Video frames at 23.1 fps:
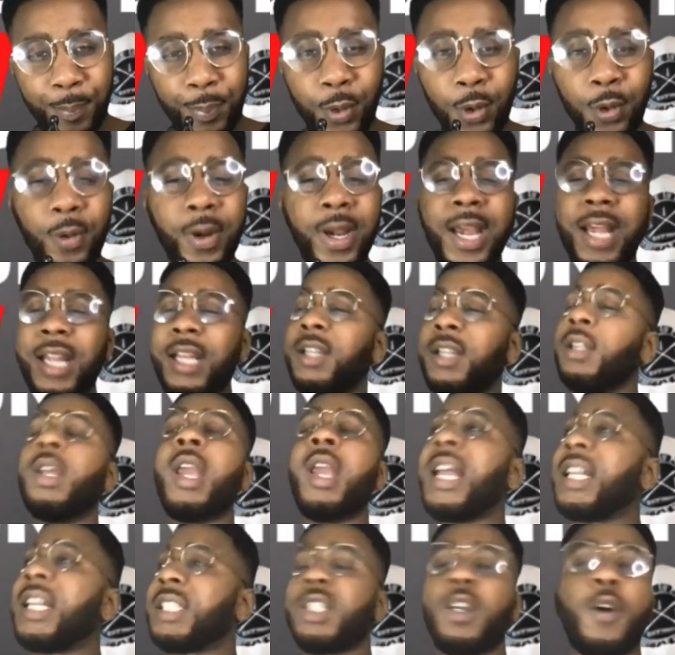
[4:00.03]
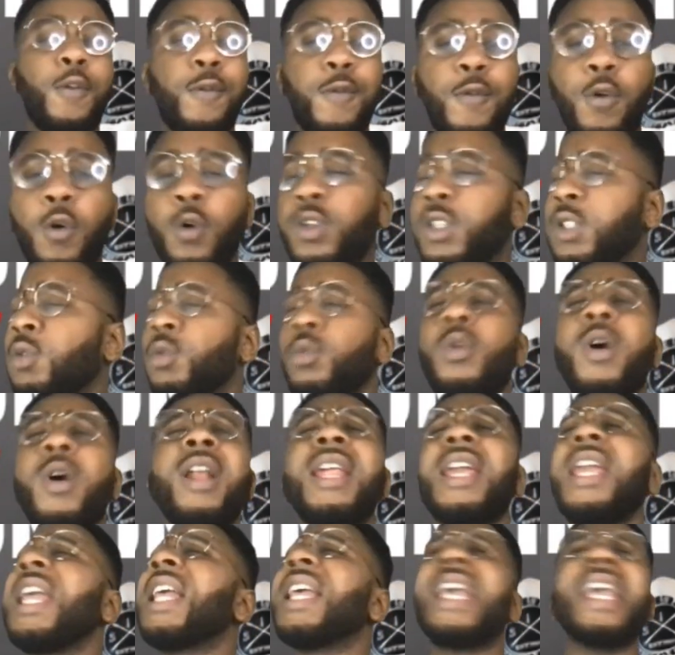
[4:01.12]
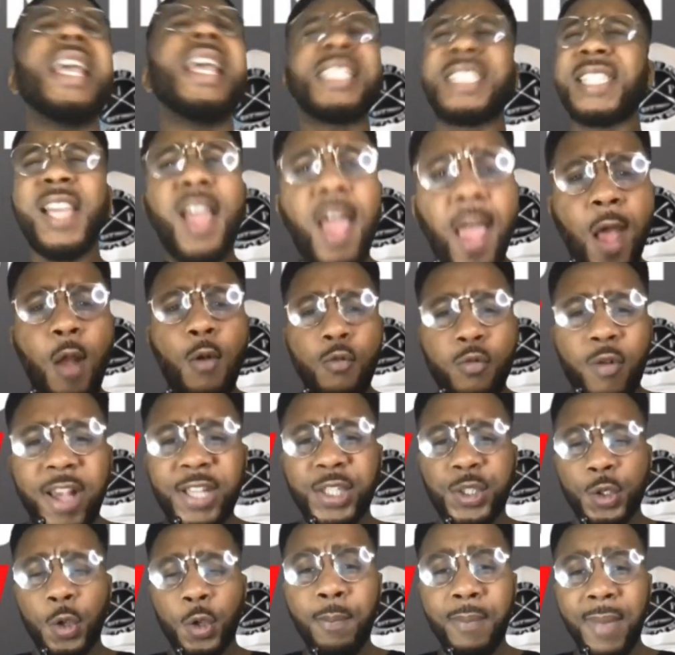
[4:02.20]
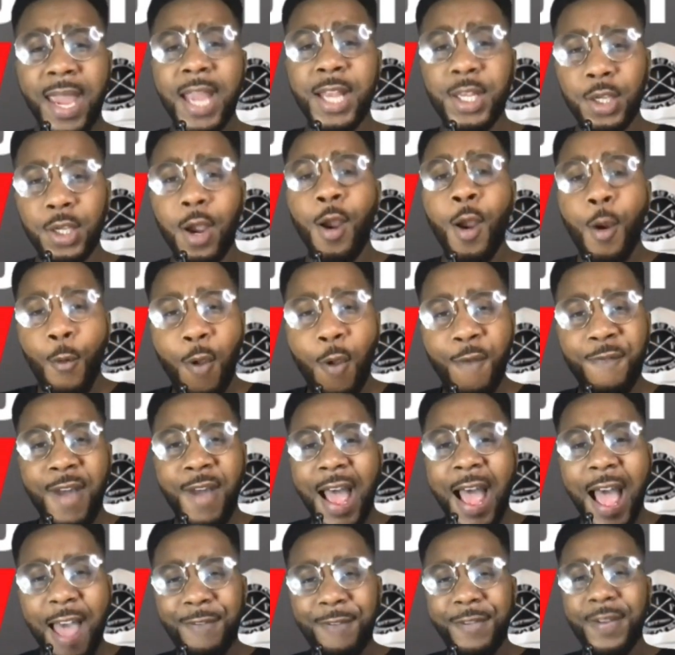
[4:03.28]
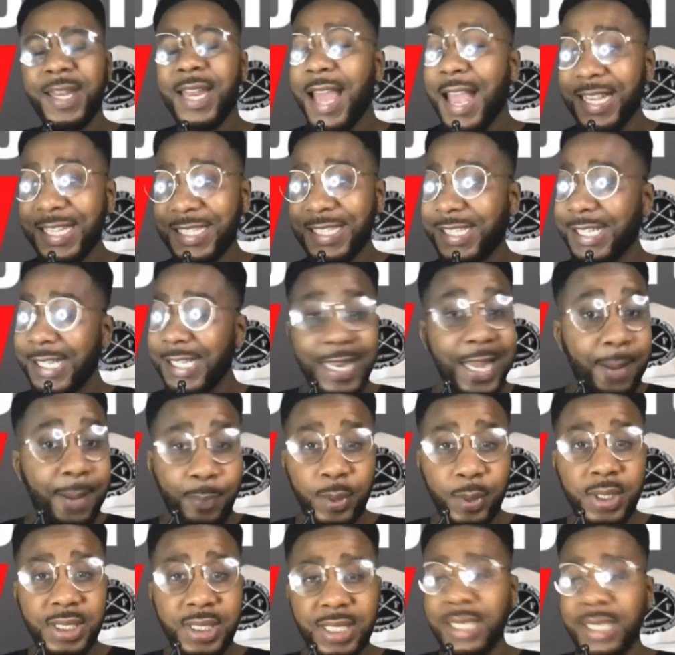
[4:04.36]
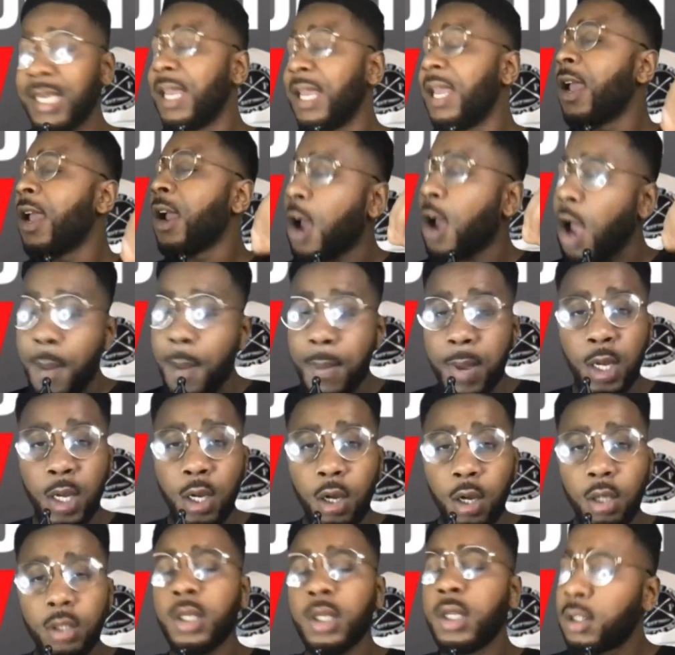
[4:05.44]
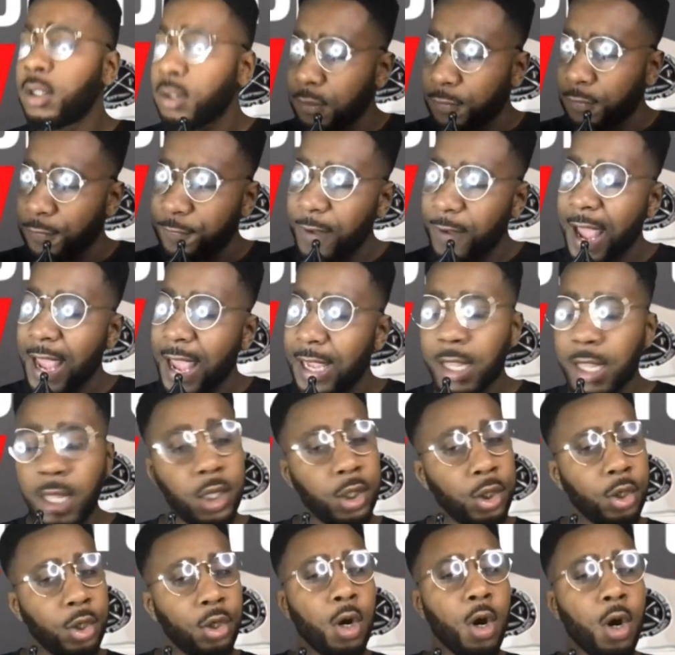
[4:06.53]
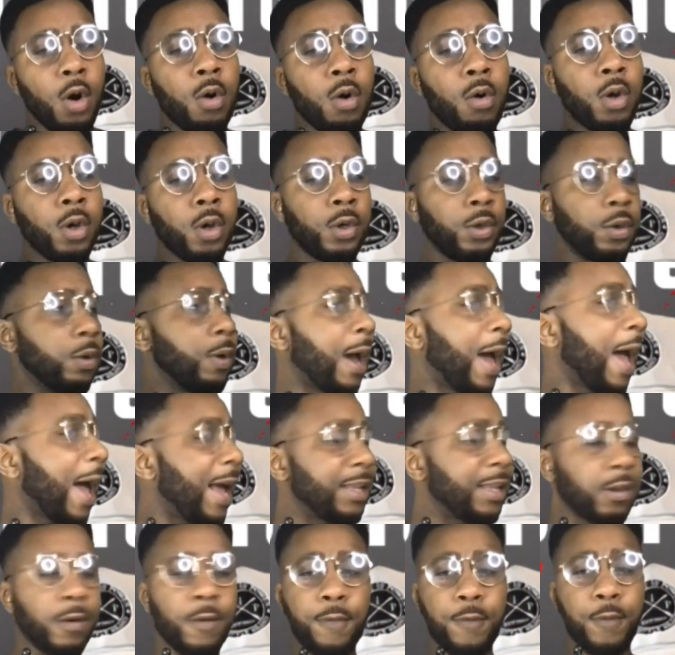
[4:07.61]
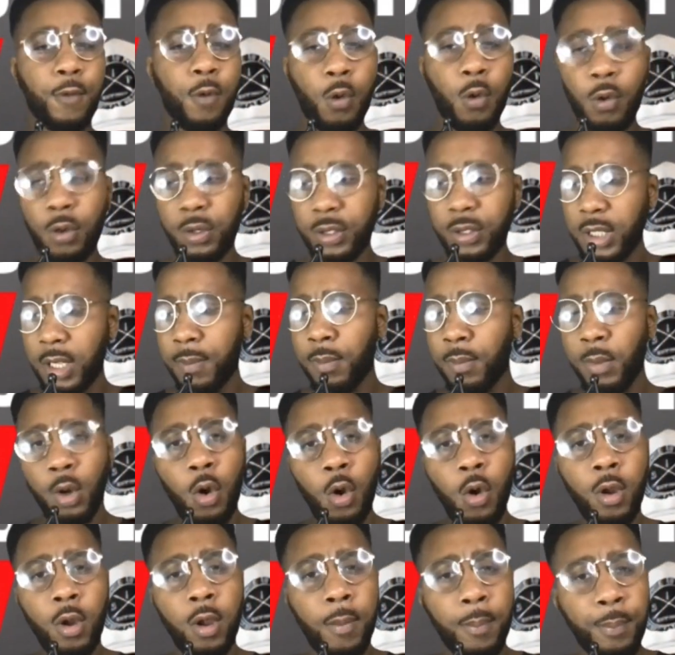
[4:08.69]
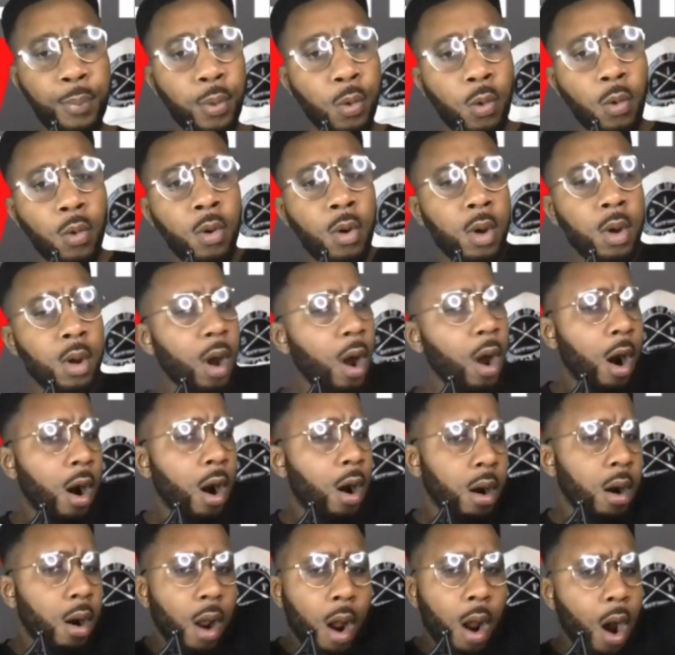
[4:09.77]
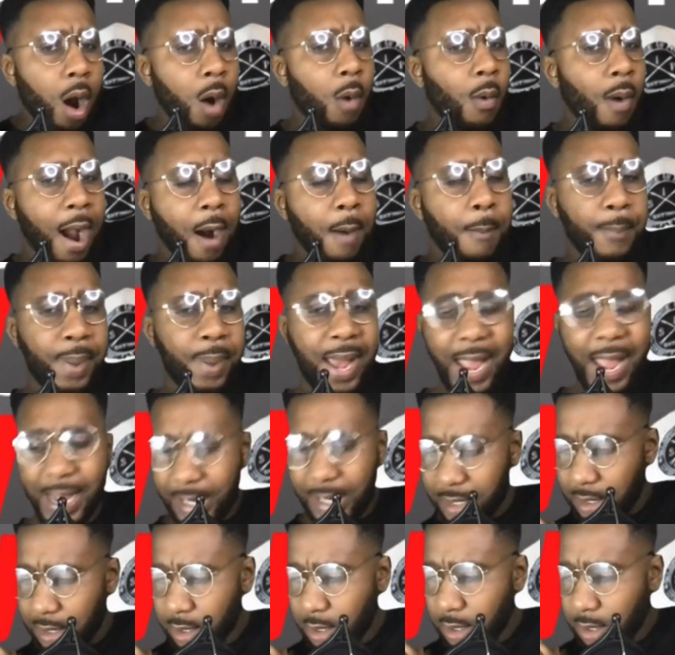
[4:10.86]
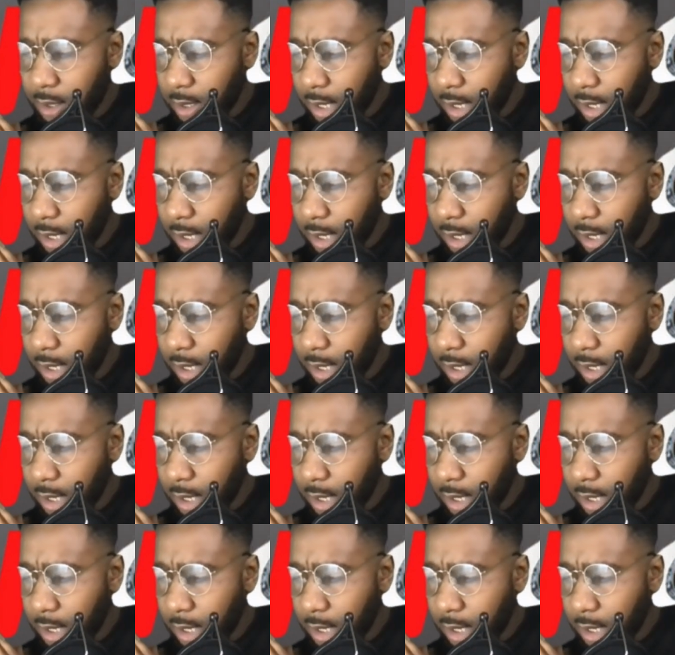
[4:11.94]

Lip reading: Paul. And yes, of course, what is a WrestleMania without having a celebrity coming on to fight? You know, you had, of course, Logan Paul a while back.